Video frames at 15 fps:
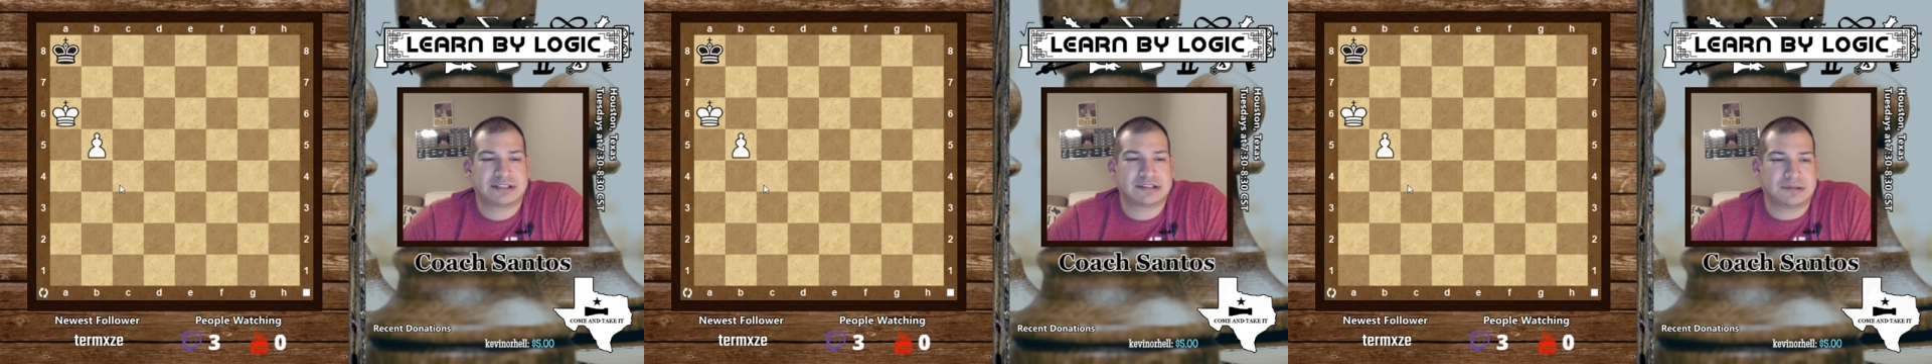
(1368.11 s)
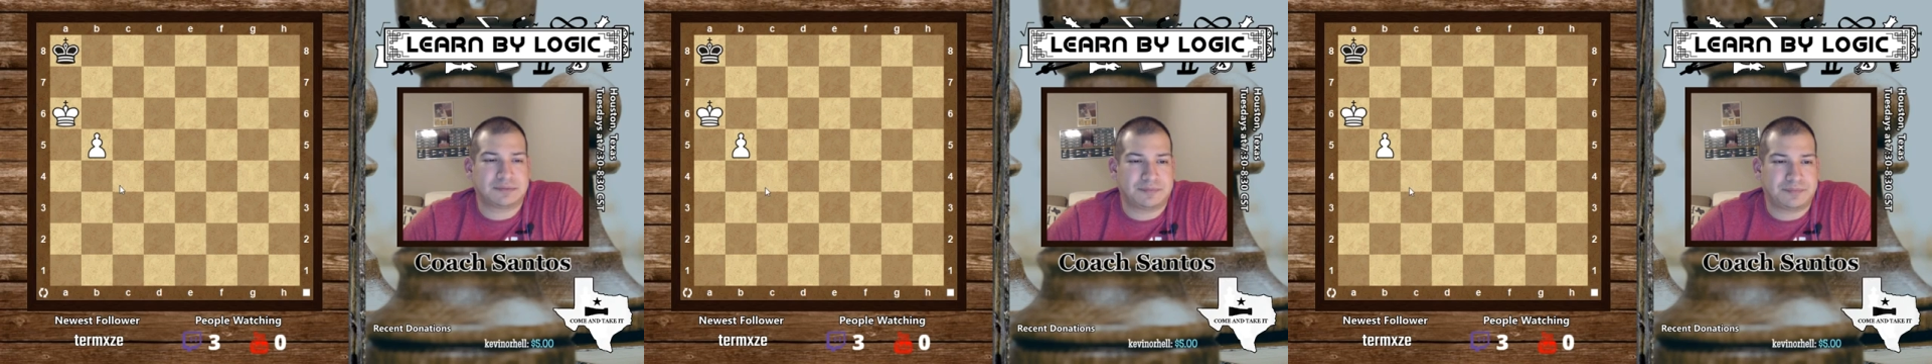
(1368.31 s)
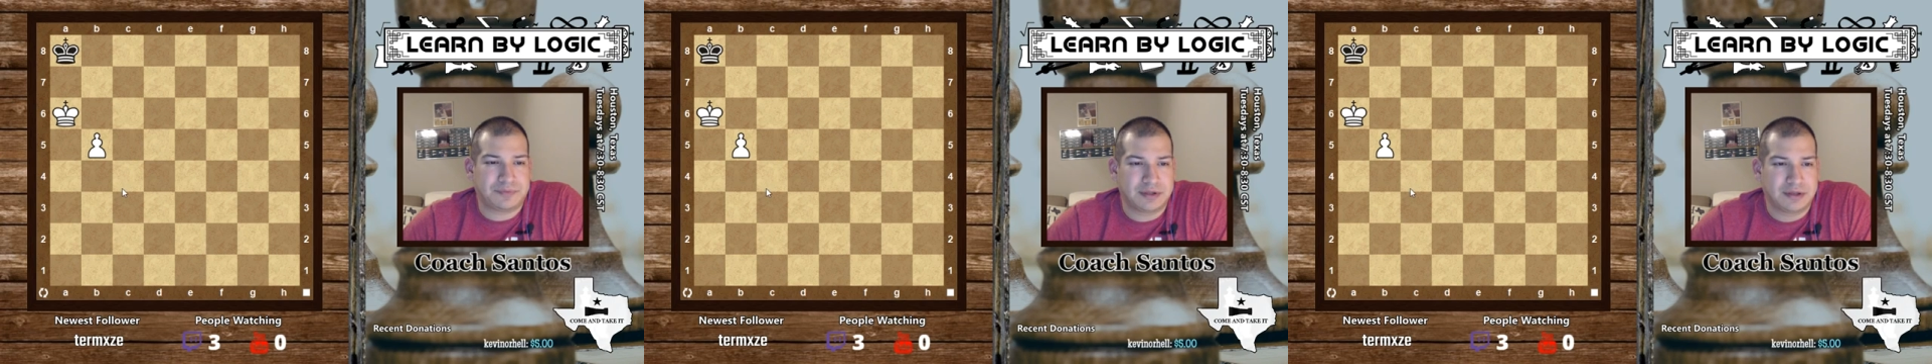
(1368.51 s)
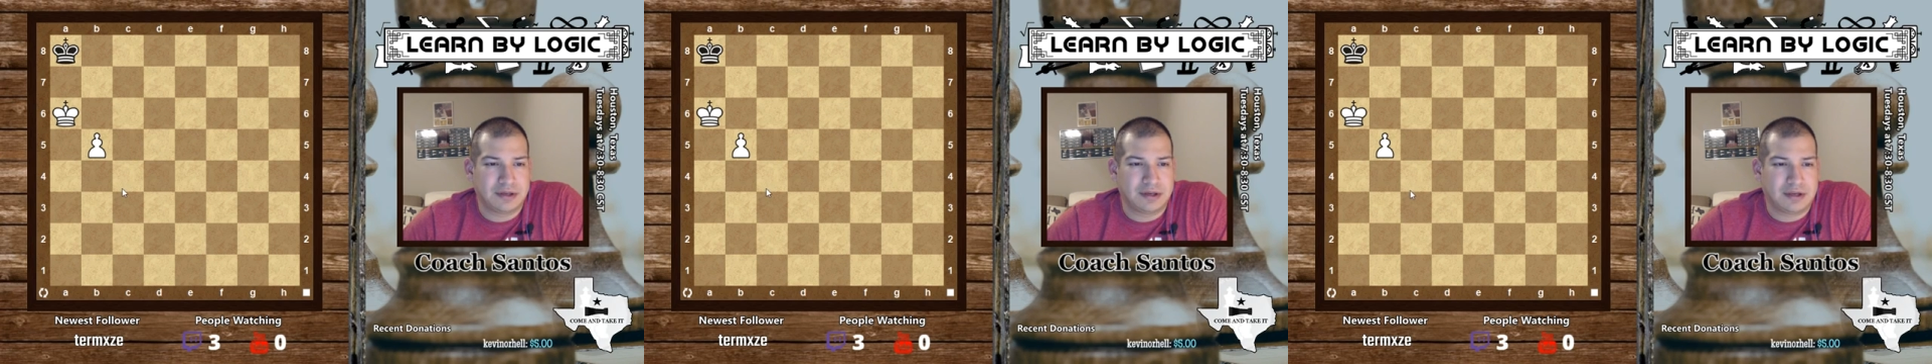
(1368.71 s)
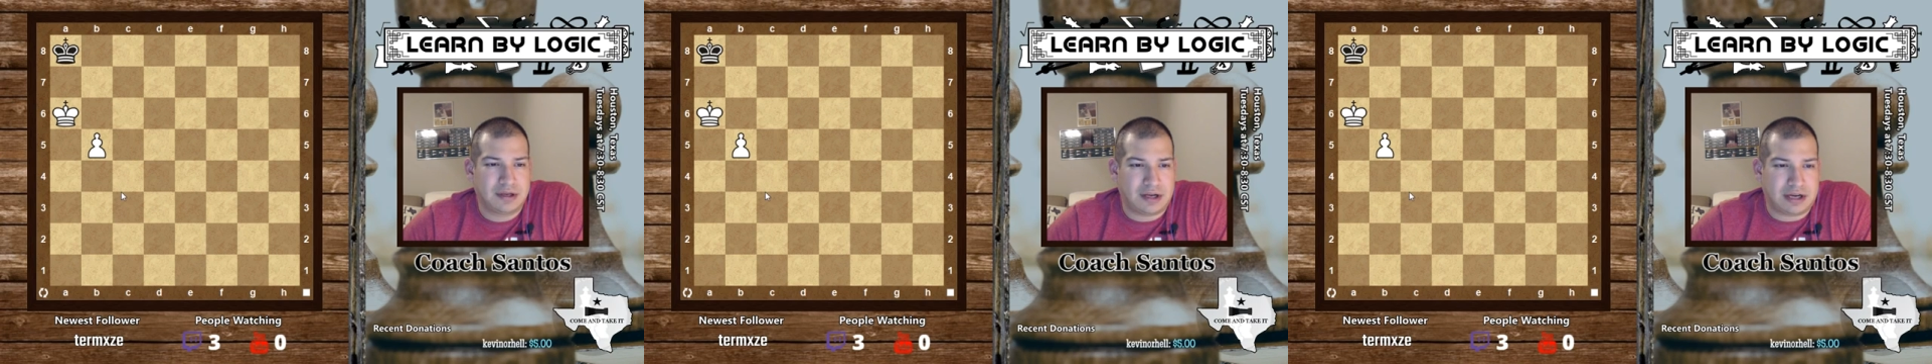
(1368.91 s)
some
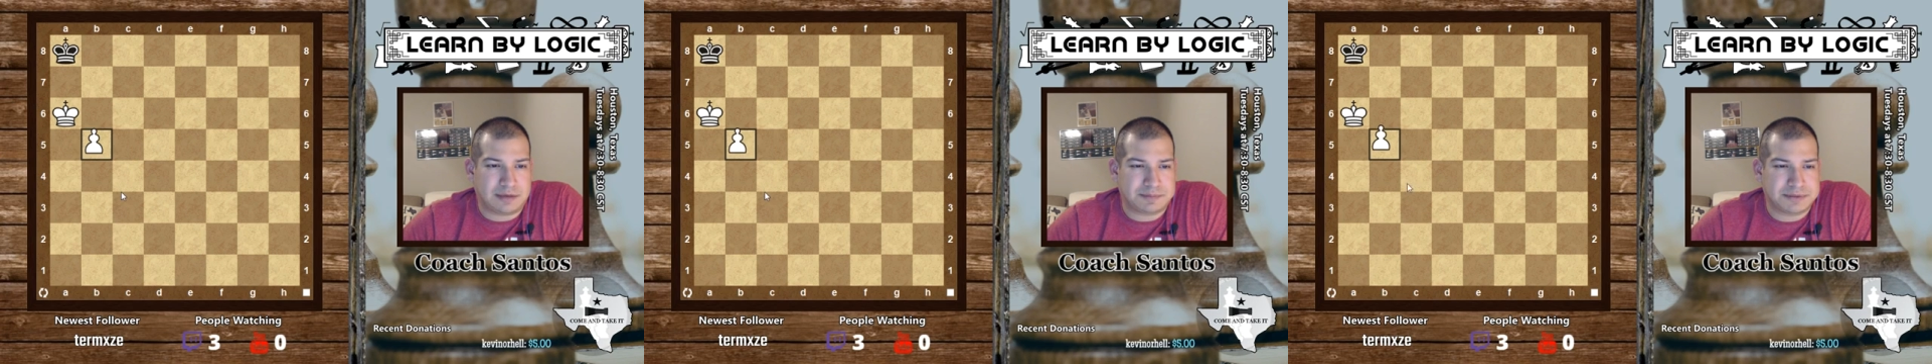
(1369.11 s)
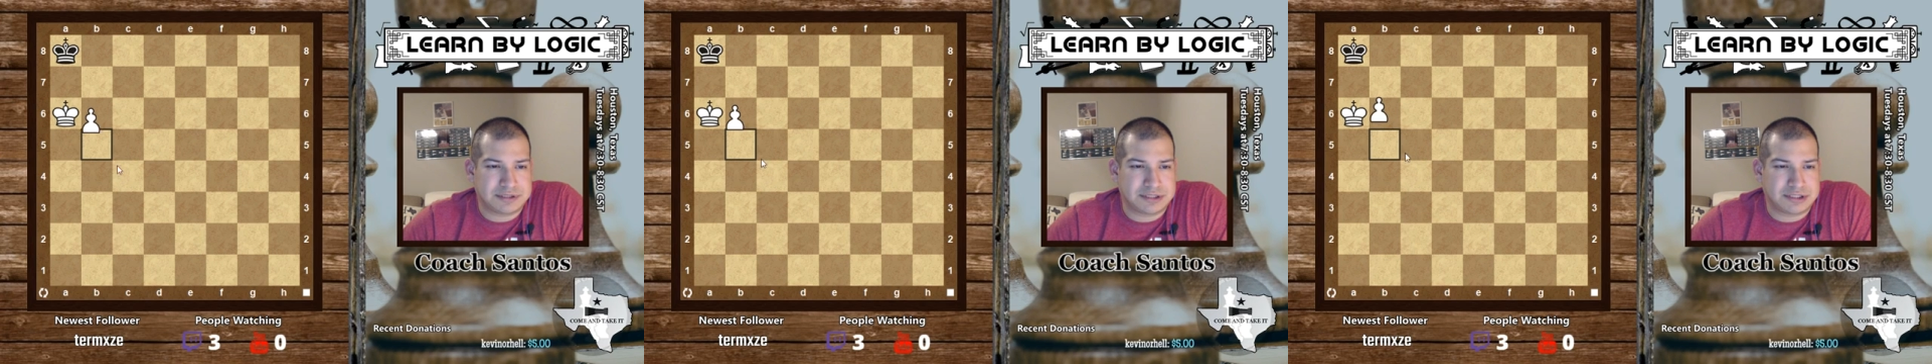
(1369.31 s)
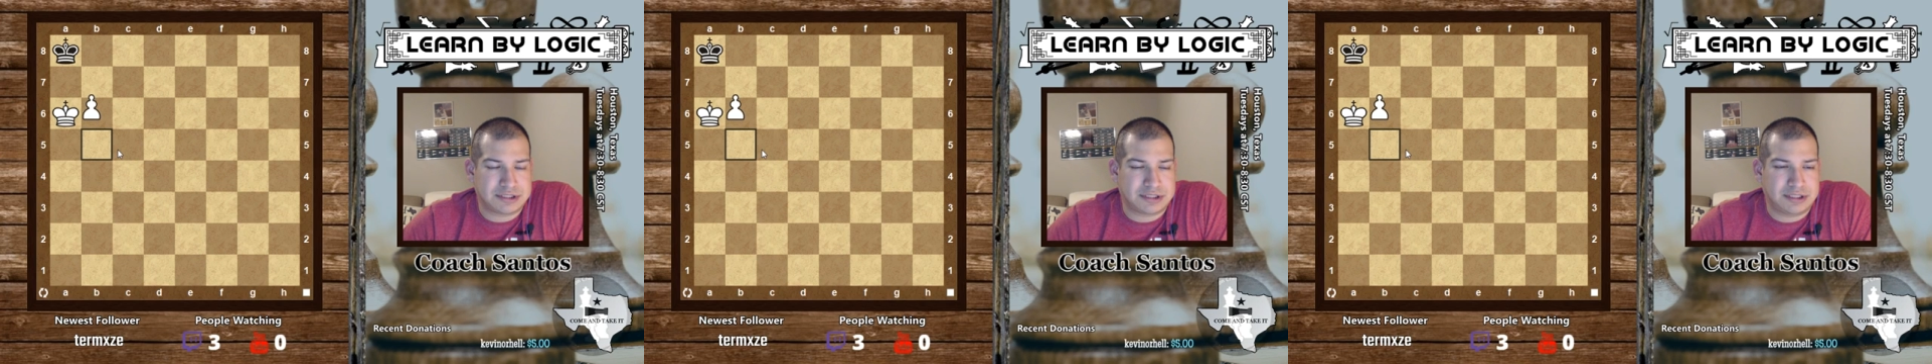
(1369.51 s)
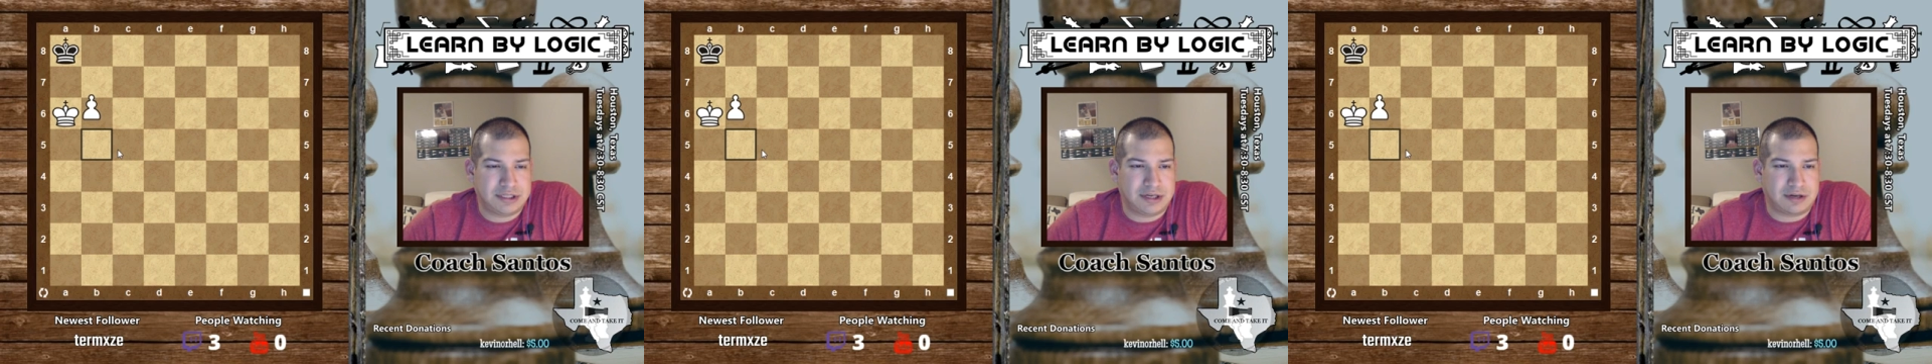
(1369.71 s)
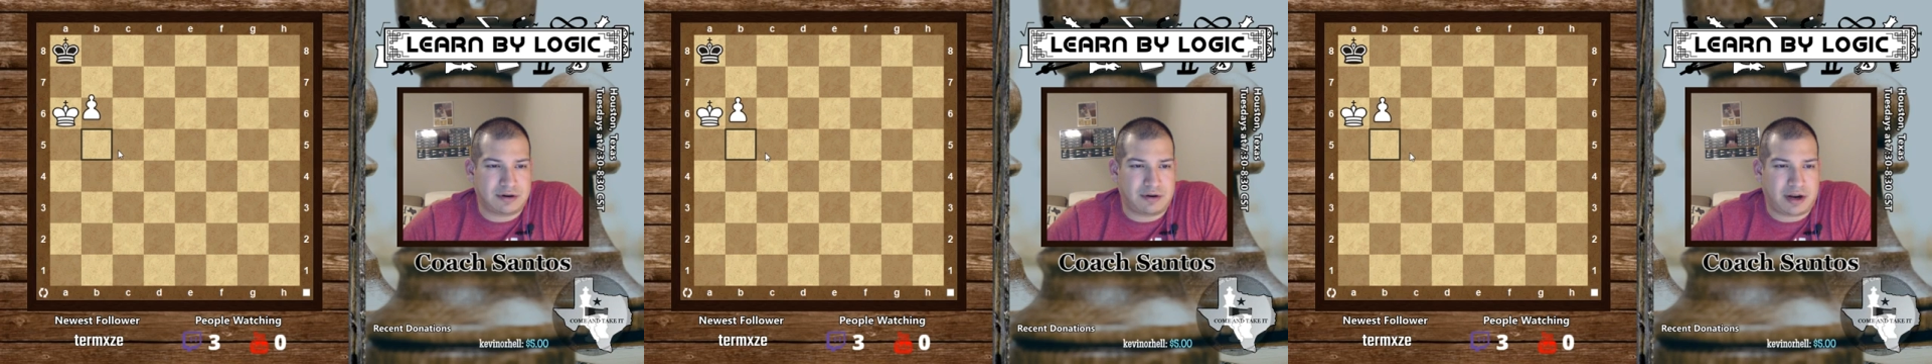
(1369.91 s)
opposition
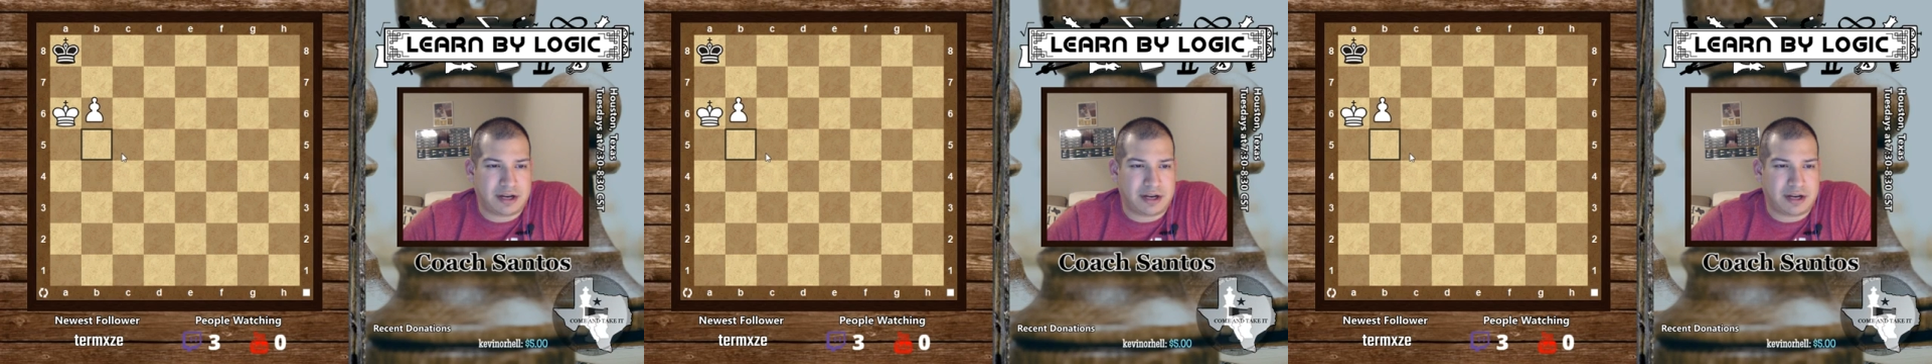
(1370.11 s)
here.